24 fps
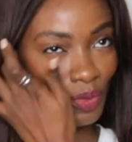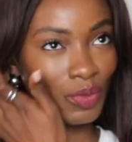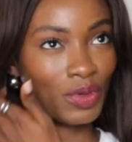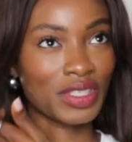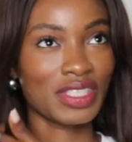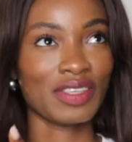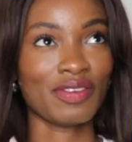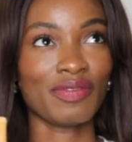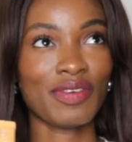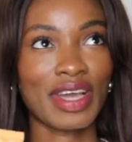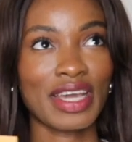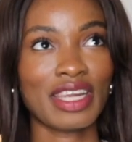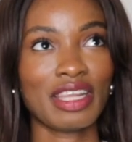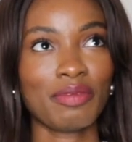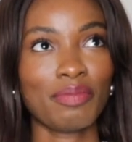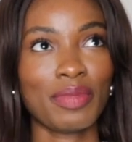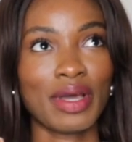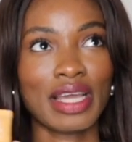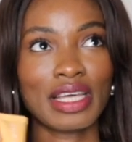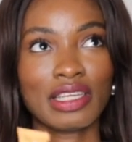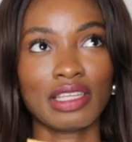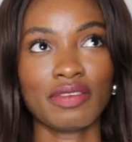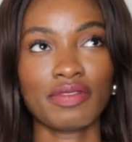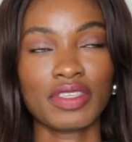was invited by
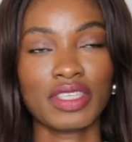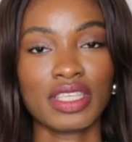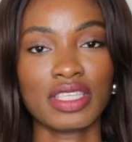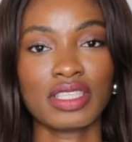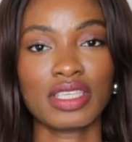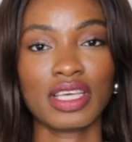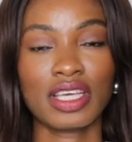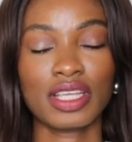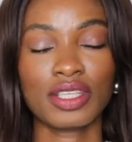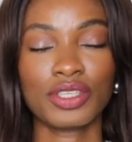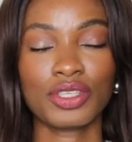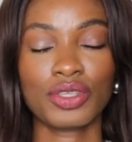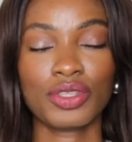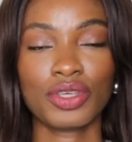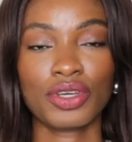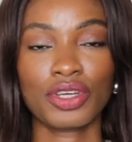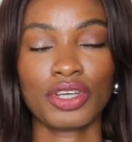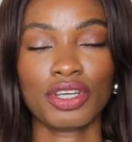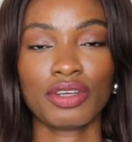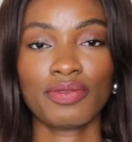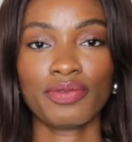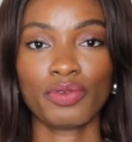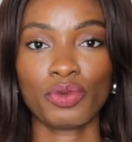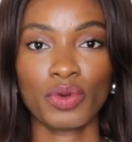Live Tinted to their
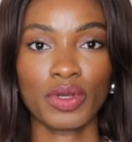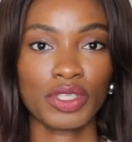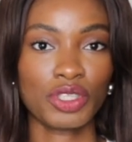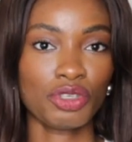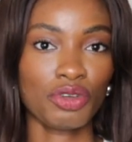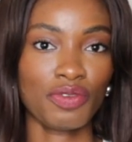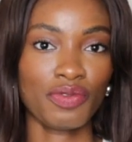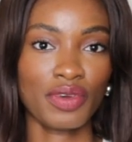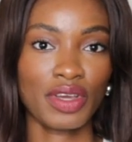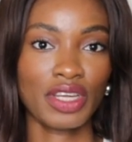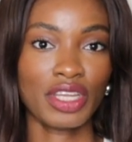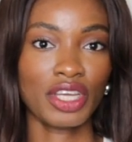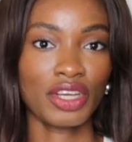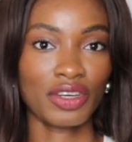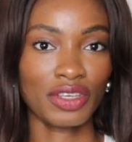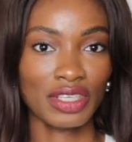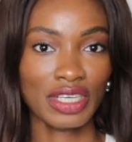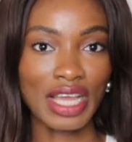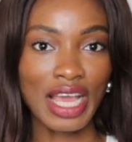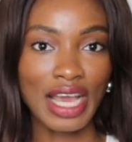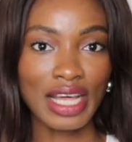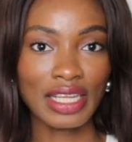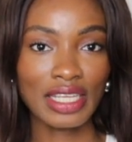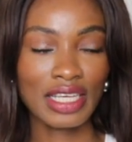influencer event here in
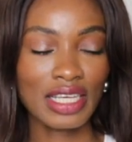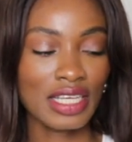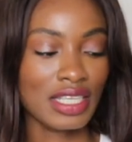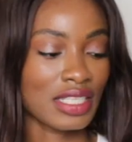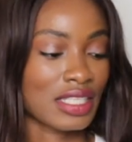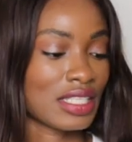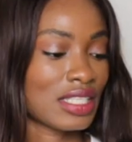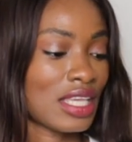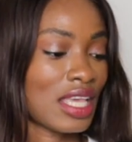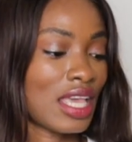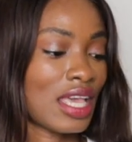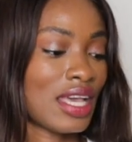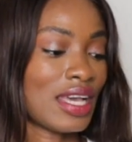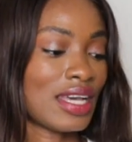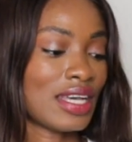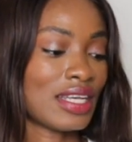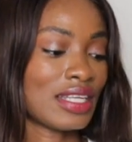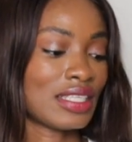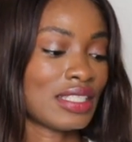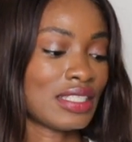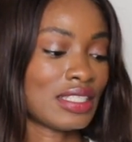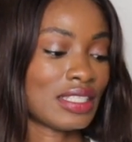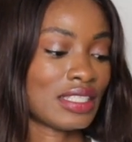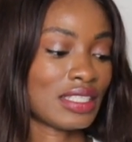Dallas,
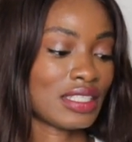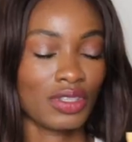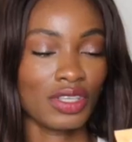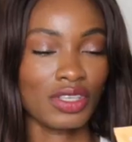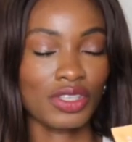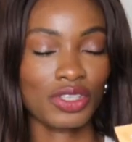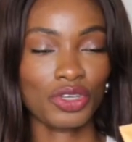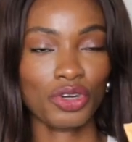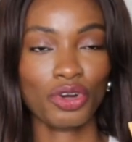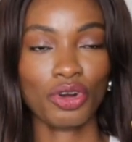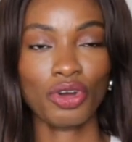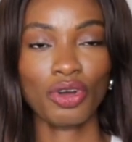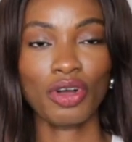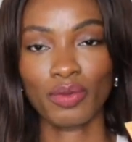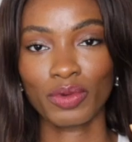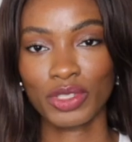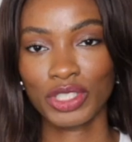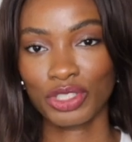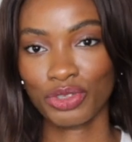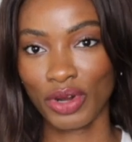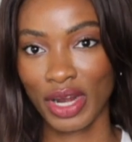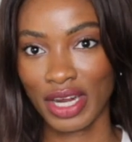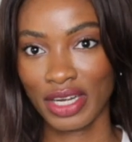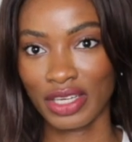and this girl was
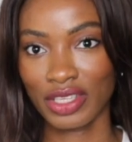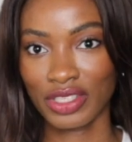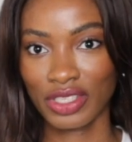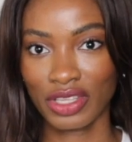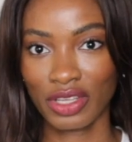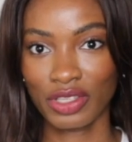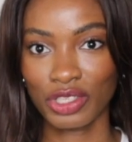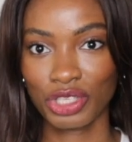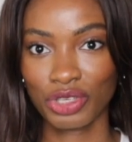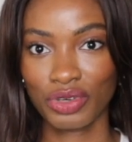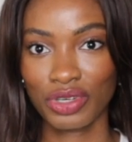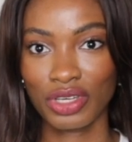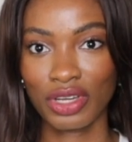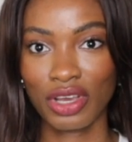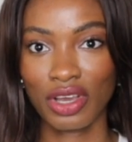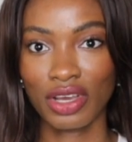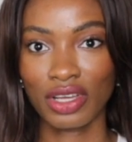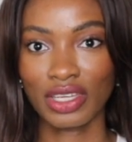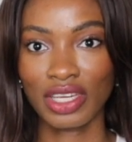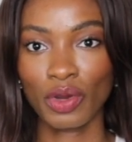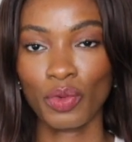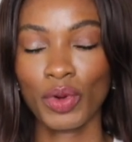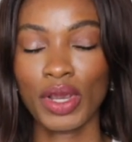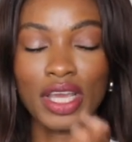trying this sunscreen on. And
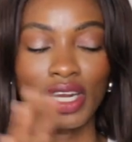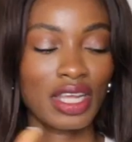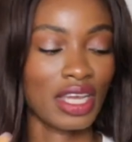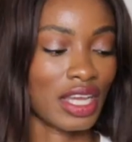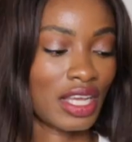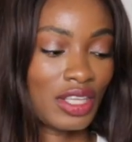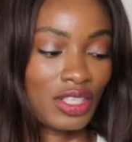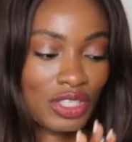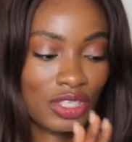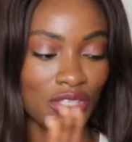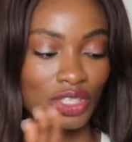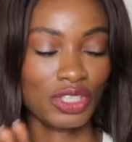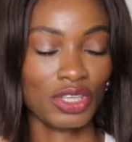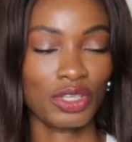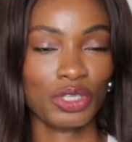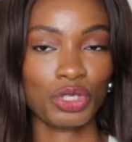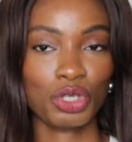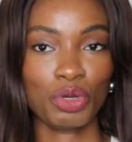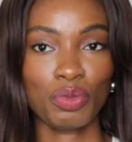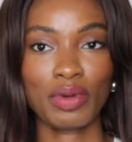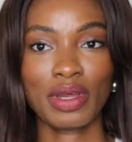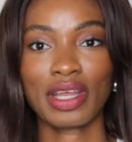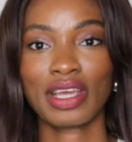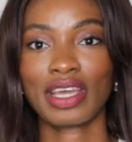we're gonna get into the sunscreen,
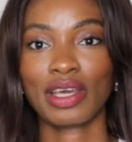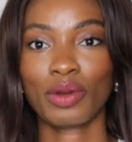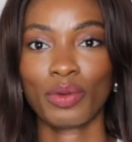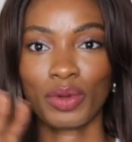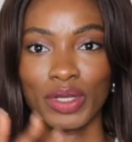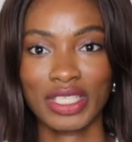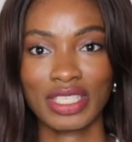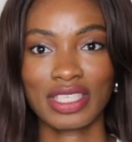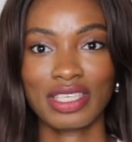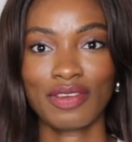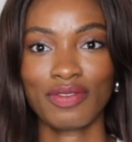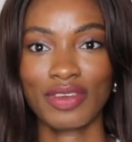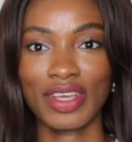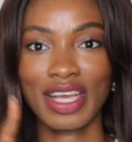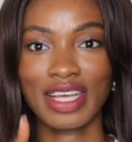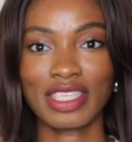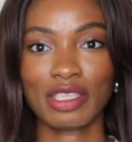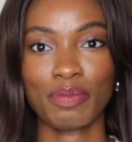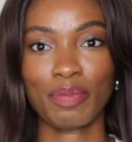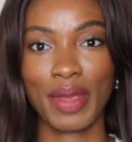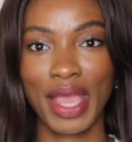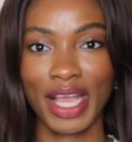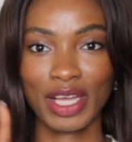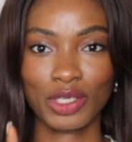but I kind of wanted to give you guys a
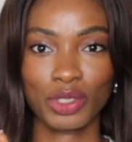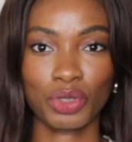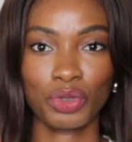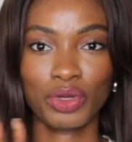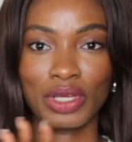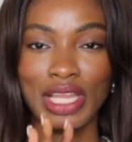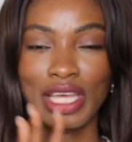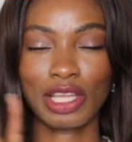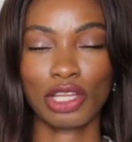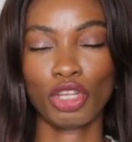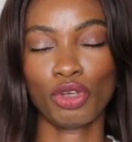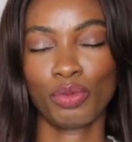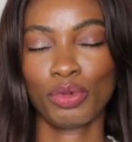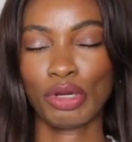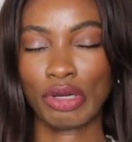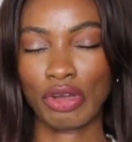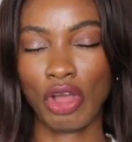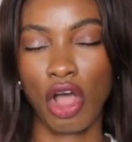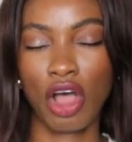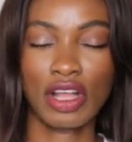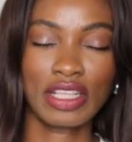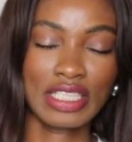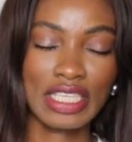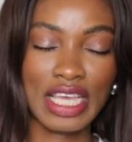backstory, like a little bit of
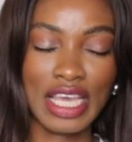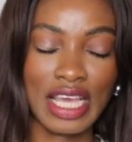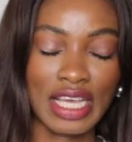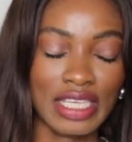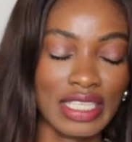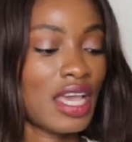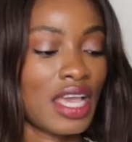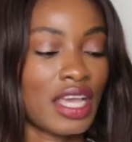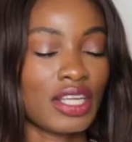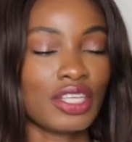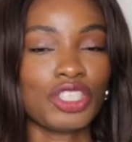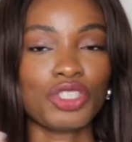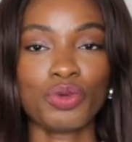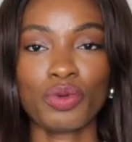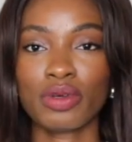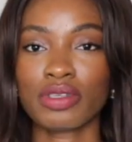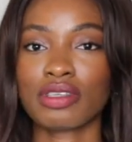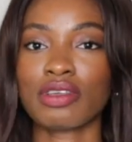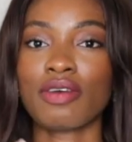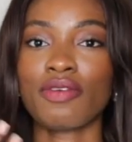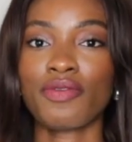context. And she was